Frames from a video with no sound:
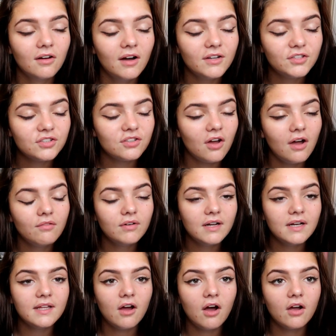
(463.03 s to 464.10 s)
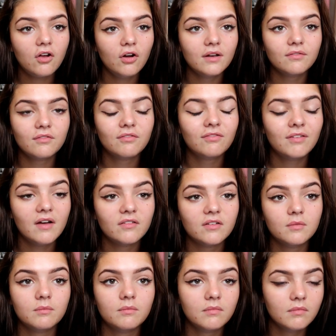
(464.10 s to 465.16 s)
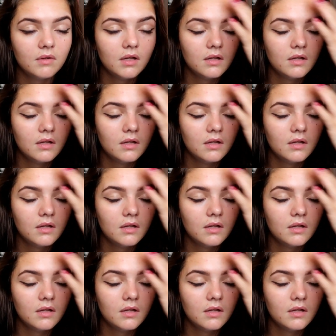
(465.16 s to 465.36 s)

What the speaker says: I can't even fathom